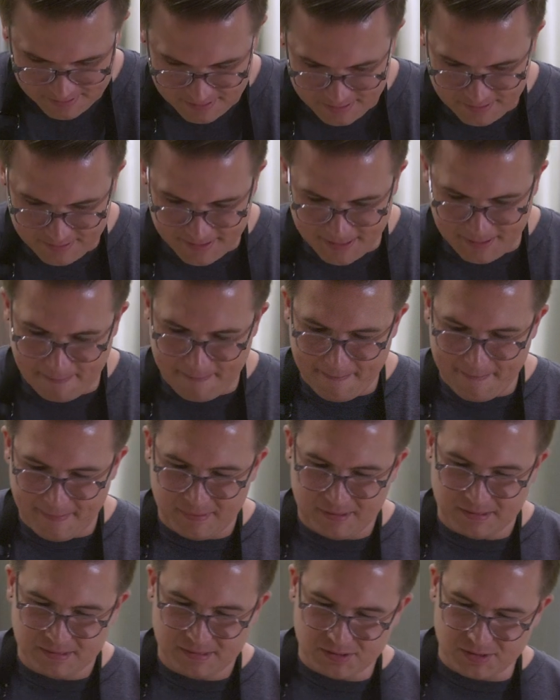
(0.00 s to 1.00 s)
All right,
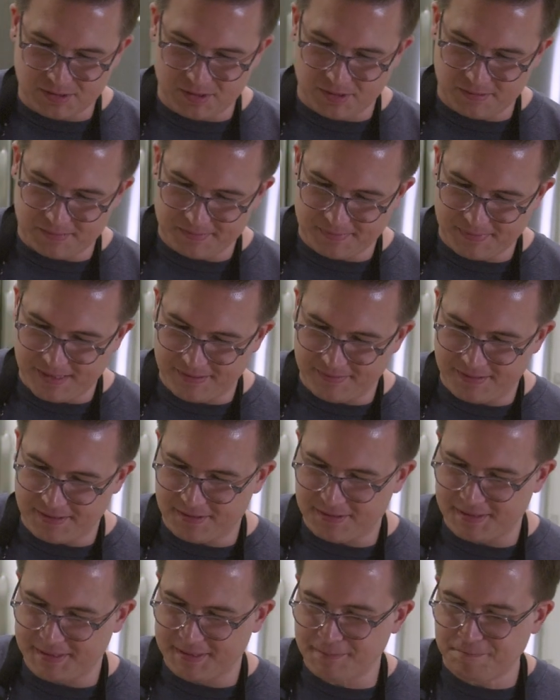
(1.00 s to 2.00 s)
so that right
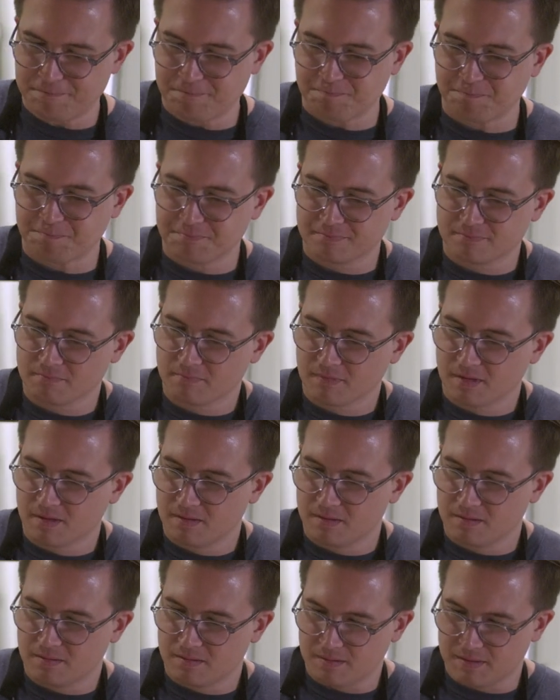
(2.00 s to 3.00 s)
there.
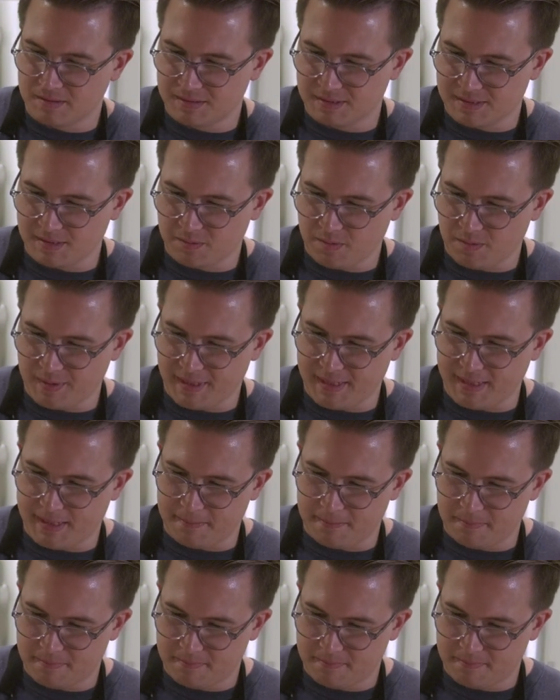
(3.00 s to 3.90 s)
Let's see what we got.